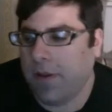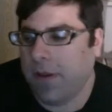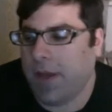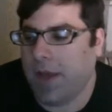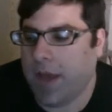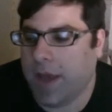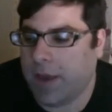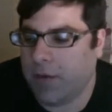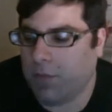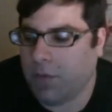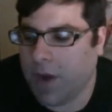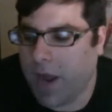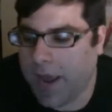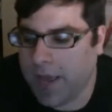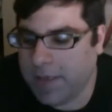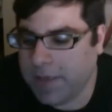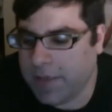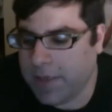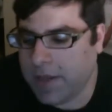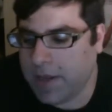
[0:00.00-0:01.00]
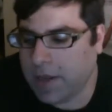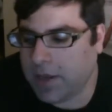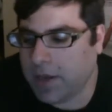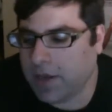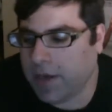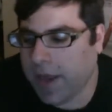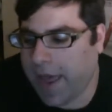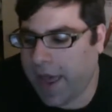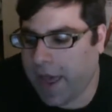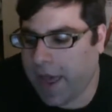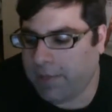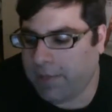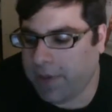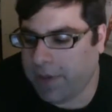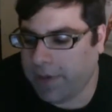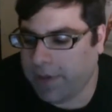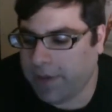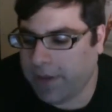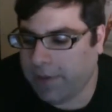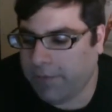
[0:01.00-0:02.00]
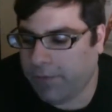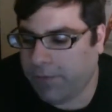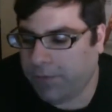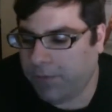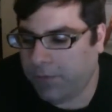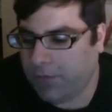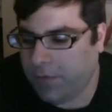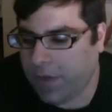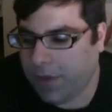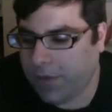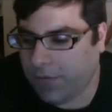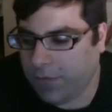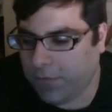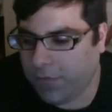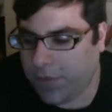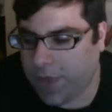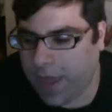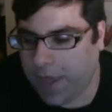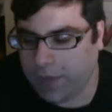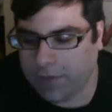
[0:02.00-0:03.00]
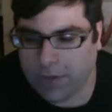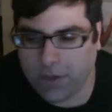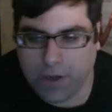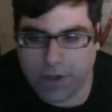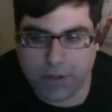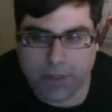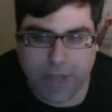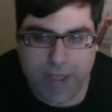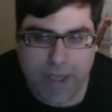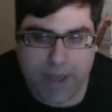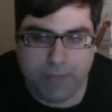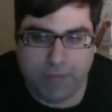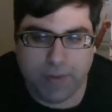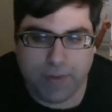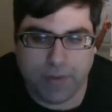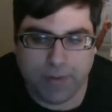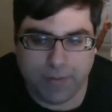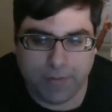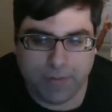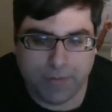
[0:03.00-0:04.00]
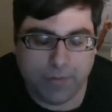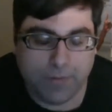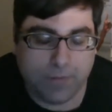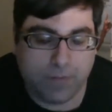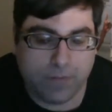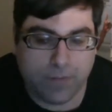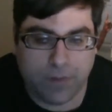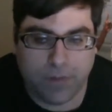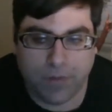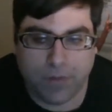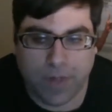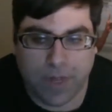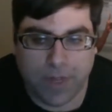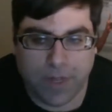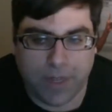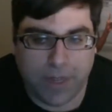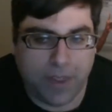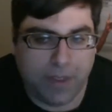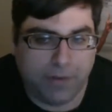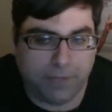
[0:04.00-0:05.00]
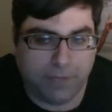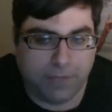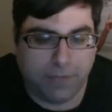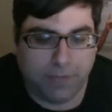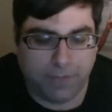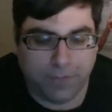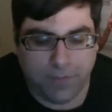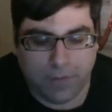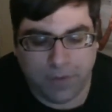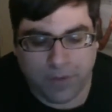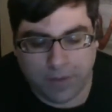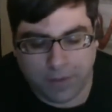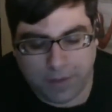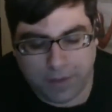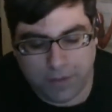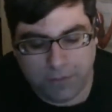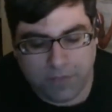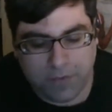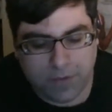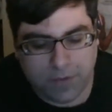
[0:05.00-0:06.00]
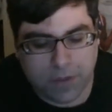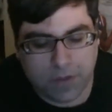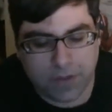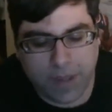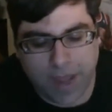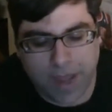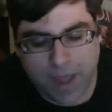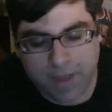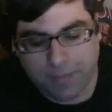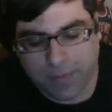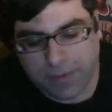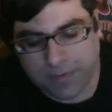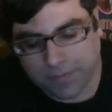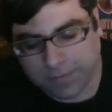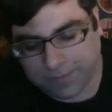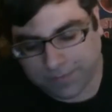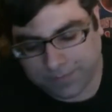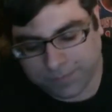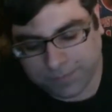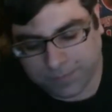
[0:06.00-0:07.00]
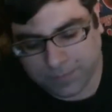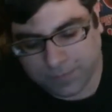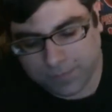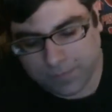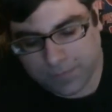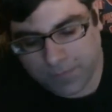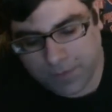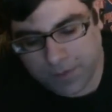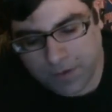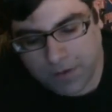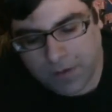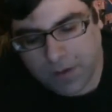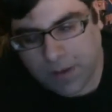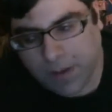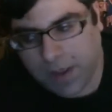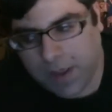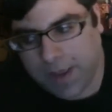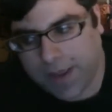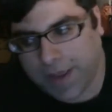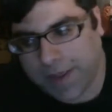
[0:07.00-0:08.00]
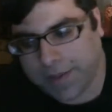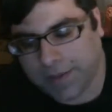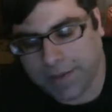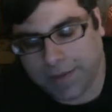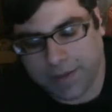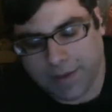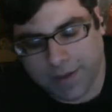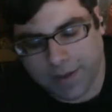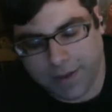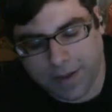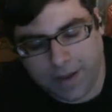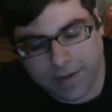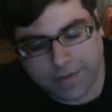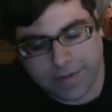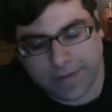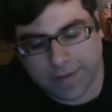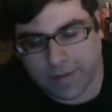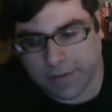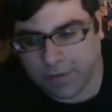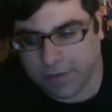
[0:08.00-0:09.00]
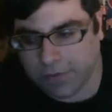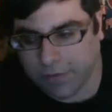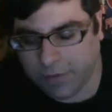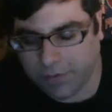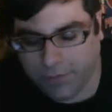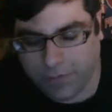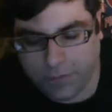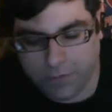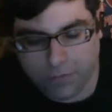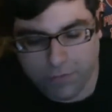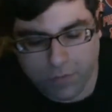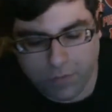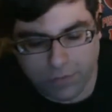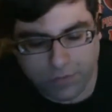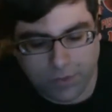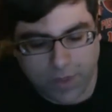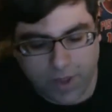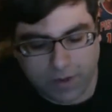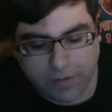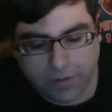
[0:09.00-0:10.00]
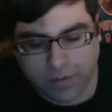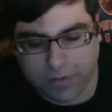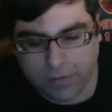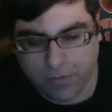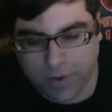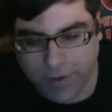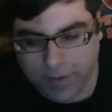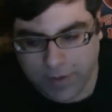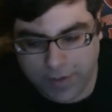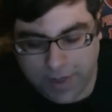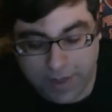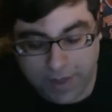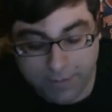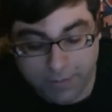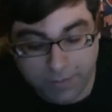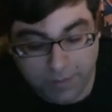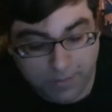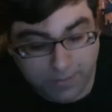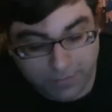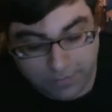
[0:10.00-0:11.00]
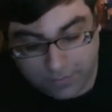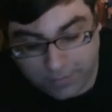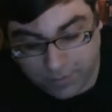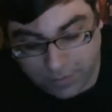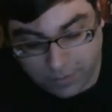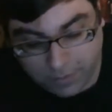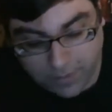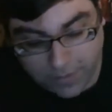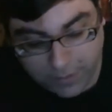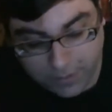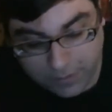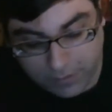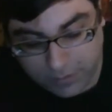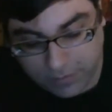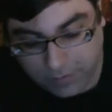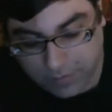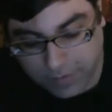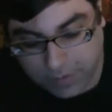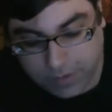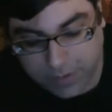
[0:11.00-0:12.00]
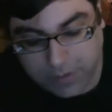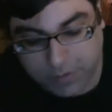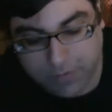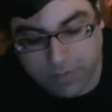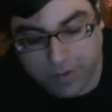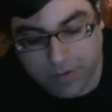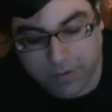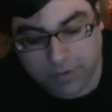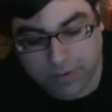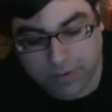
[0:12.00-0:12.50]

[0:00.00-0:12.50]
and what I think could happen if that does happen, okay, if it does happen, and I think that there's a few roadblocks on the way to that, but let's see what